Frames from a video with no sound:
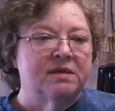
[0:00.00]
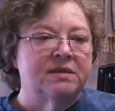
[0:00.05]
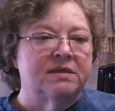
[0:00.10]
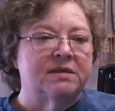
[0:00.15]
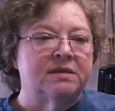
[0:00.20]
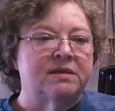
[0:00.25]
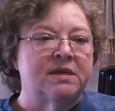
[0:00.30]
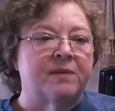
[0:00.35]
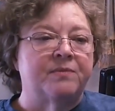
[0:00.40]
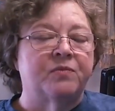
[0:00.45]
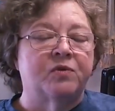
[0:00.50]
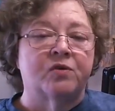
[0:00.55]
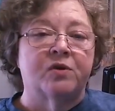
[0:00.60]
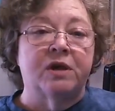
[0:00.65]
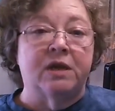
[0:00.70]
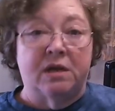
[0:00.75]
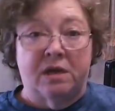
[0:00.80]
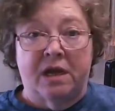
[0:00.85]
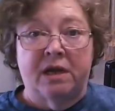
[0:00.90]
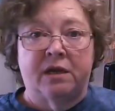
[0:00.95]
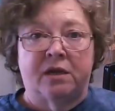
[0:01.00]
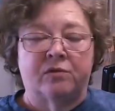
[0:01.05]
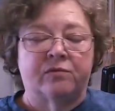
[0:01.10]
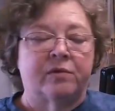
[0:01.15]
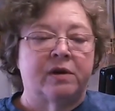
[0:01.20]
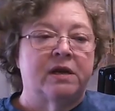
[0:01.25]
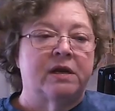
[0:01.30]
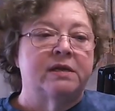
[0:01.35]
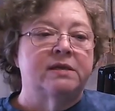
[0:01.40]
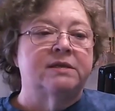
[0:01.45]
Step 3, and can
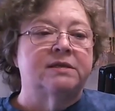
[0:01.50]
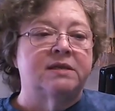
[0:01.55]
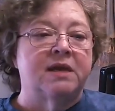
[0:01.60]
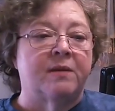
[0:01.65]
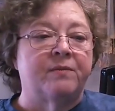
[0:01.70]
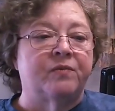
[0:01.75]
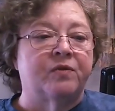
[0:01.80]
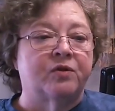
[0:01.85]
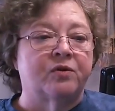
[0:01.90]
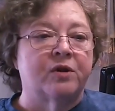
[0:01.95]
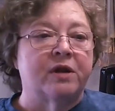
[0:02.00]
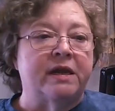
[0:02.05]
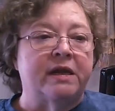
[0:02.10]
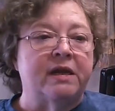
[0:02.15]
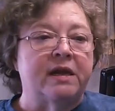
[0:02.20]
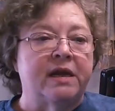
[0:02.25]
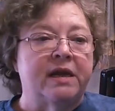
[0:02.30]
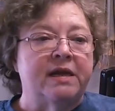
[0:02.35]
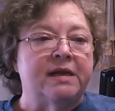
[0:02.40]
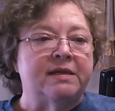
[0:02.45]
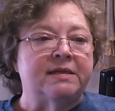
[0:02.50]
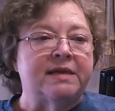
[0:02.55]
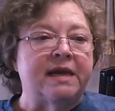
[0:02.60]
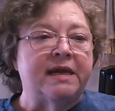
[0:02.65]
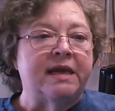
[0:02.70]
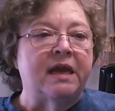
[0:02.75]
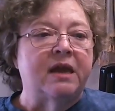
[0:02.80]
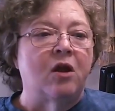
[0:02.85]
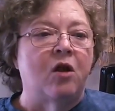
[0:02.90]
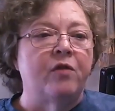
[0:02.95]
read it. Step 3,
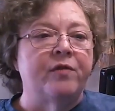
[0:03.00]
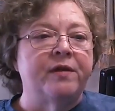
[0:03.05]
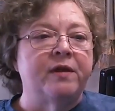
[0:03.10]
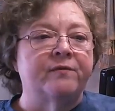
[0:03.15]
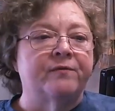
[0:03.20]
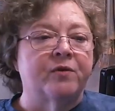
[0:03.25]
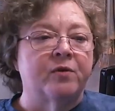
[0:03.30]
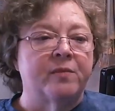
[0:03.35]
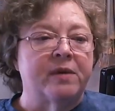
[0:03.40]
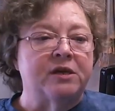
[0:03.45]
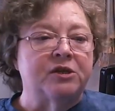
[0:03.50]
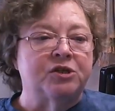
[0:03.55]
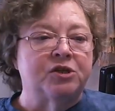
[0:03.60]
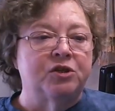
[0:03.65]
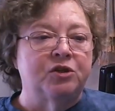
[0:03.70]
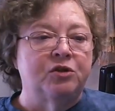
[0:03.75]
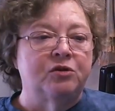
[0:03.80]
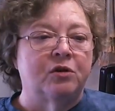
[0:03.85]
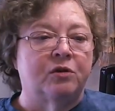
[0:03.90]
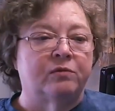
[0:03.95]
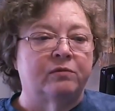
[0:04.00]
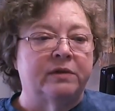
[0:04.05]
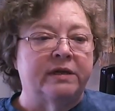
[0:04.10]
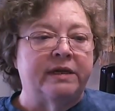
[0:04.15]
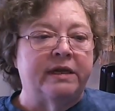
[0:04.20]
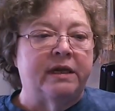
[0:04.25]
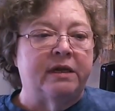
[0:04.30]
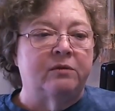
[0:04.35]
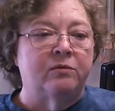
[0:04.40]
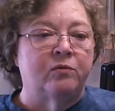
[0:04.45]
take out all the information you don't
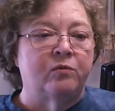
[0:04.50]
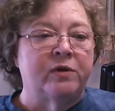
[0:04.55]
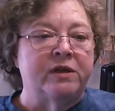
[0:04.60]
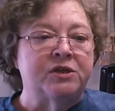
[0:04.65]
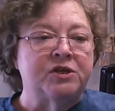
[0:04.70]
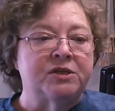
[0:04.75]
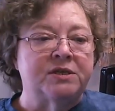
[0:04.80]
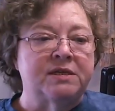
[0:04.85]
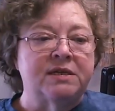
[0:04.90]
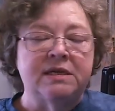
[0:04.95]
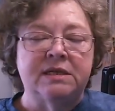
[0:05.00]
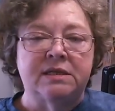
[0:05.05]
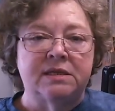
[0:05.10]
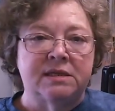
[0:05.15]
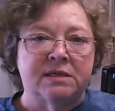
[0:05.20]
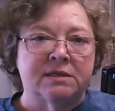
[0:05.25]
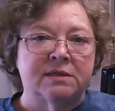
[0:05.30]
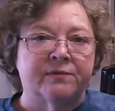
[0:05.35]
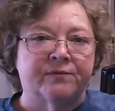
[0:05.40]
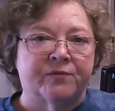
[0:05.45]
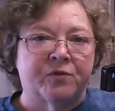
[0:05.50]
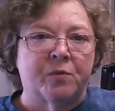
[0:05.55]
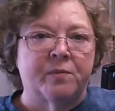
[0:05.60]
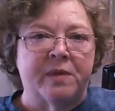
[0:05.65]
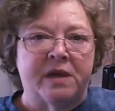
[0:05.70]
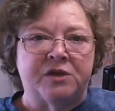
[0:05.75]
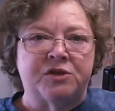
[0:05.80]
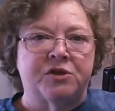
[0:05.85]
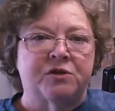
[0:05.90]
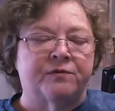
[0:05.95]
need. We just need this
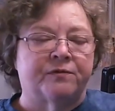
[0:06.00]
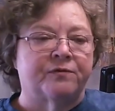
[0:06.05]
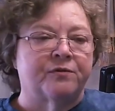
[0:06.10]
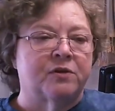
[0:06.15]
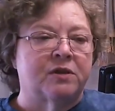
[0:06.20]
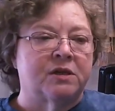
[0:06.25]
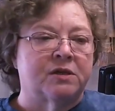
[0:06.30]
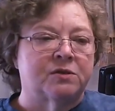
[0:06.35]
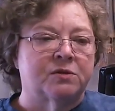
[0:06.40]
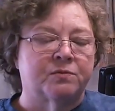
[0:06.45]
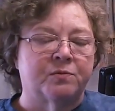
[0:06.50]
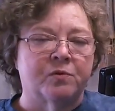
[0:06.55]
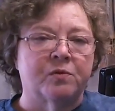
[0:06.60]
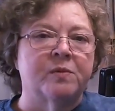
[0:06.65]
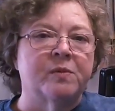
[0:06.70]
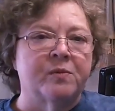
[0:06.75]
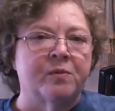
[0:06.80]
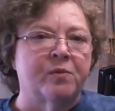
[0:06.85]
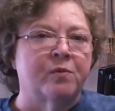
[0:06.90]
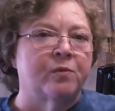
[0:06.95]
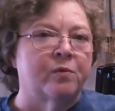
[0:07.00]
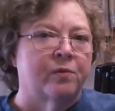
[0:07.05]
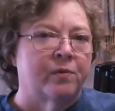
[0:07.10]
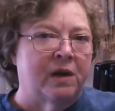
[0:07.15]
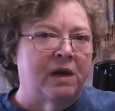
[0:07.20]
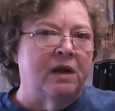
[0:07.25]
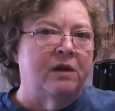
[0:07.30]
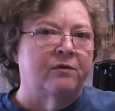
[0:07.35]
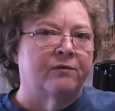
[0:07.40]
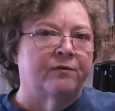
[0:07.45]
information for this. Remember, we're
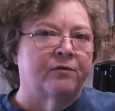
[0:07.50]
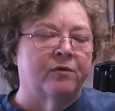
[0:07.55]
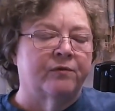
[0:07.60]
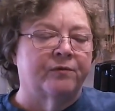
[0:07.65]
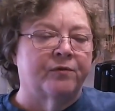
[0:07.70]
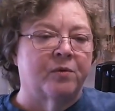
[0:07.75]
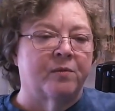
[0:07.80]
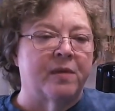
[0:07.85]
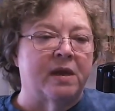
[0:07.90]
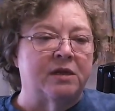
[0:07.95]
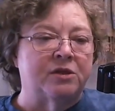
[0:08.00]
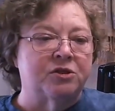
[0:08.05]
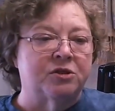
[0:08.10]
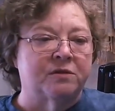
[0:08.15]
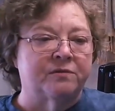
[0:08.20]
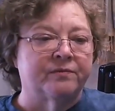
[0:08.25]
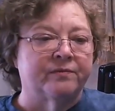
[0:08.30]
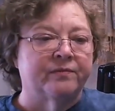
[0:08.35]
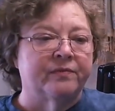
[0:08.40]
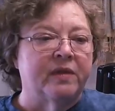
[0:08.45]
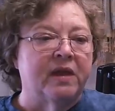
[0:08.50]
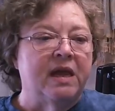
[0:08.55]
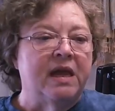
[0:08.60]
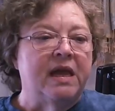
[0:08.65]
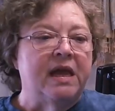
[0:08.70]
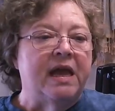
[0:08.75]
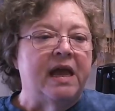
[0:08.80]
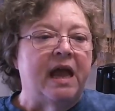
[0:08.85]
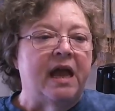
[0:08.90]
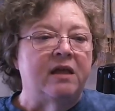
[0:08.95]
reading for information.
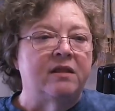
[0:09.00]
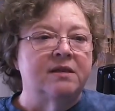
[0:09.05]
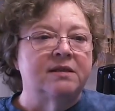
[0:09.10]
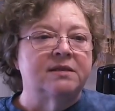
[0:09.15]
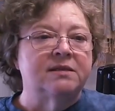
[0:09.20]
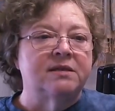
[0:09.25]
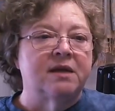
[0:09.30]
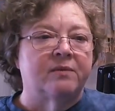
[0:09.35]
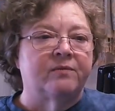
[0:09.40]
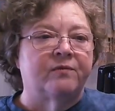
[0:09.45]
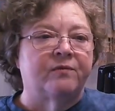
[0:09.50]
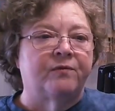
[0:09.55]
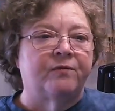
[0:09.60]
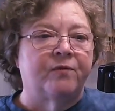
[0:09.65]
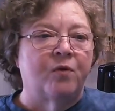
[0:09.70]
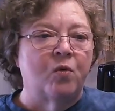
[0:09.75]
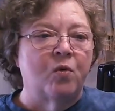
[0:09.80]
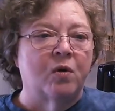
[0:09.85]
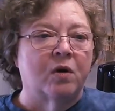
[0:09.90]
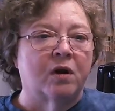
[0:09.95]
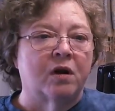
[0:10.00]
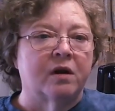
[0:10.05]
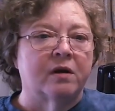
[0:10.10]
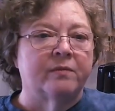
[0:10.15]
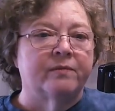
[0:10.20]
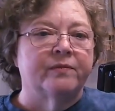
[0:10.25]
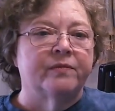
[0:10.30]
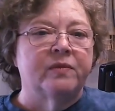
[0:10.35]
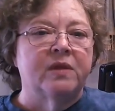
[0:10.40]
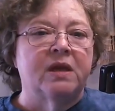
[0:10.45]
And then step 4
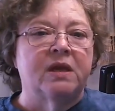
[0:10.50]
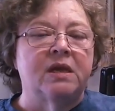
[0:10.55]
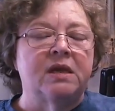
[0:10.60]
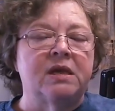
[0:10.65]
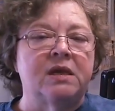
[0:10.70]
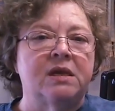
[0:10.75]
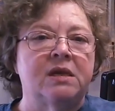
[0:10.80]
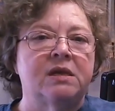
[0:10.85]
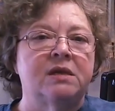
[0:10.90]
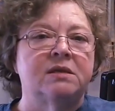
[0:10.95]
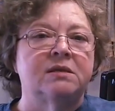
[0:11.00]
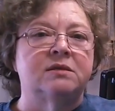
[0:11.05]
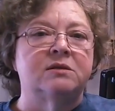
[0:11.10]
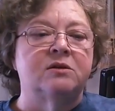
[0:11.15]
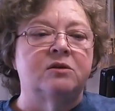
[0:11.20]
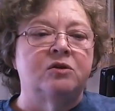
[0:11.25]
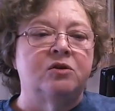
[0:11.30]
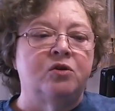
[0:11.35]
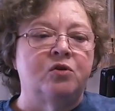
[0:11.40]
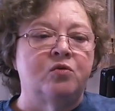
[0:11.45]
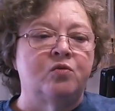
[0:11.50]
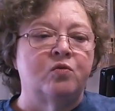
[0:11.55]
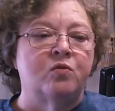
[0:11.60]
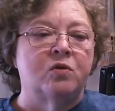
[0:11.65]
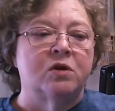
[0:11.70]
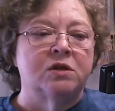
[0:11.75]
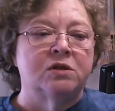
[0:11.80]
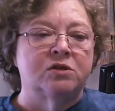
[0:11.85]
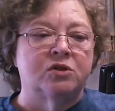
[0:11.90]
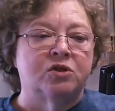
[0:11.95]
is you
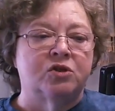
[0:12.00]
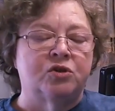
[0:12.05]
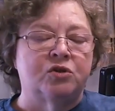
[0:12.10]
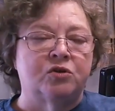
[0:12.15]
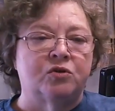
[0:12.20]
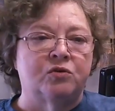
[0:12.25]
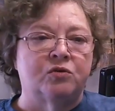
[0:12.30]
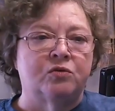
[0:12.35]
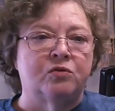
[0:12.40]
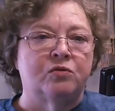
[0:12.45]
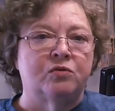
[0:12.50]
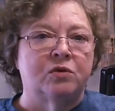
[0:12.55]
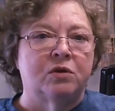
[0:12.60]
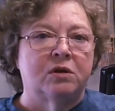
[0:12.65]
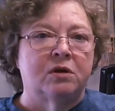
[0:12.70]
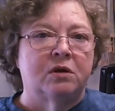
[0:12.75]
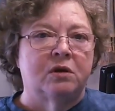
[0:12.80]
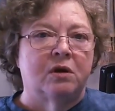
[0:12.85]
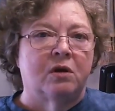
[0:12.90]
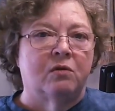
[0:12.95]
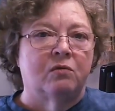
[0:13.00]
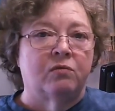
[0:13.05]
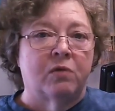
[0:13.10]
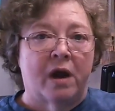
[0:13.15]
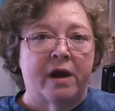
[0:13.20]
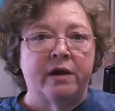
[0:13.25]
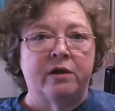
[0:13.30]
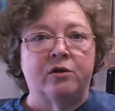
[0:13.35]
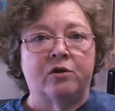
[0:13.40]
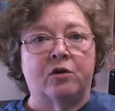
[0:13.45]
want to
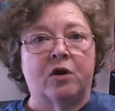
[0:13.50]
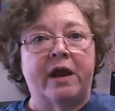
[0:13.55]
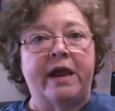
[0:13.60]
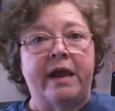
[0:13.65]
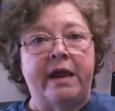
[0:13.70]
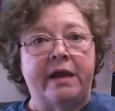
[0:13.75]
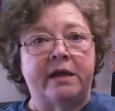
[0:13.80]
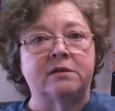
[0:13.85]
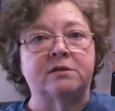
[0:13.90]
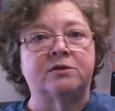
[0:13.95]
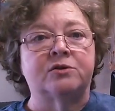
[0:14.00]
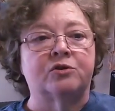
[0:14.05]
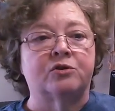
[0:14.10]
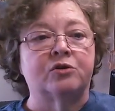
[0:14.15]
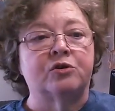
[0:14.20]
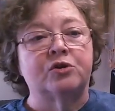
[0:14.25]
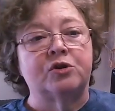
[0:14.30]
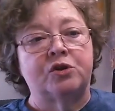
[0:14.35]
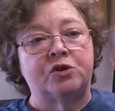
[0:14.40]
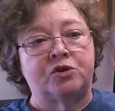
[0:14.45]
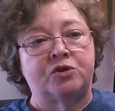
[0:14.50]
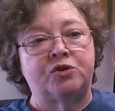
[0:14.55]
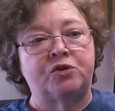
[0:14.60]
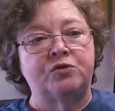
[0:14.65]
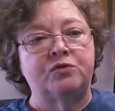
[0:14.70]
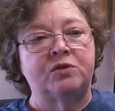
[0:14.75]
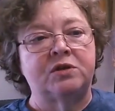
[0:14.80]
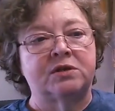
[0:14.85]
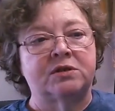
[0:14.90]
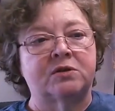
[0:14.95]
write your answer
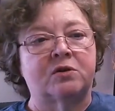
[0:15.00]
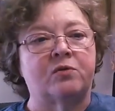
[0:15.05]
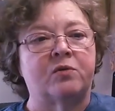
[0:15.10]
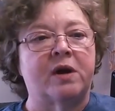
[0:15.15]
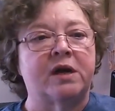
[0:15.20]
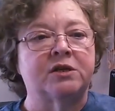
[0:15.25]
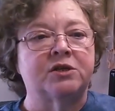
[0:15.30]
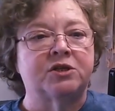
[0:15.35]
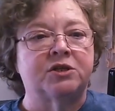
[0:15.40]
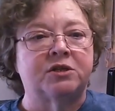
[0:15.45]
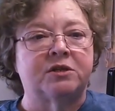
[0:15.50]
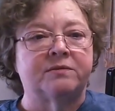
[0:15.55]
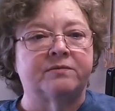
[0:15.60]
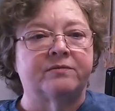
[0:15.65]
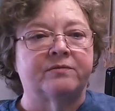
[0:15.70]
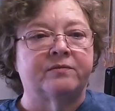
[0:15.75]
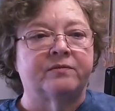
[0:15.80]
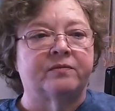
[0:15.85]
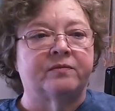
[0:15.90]
to this question.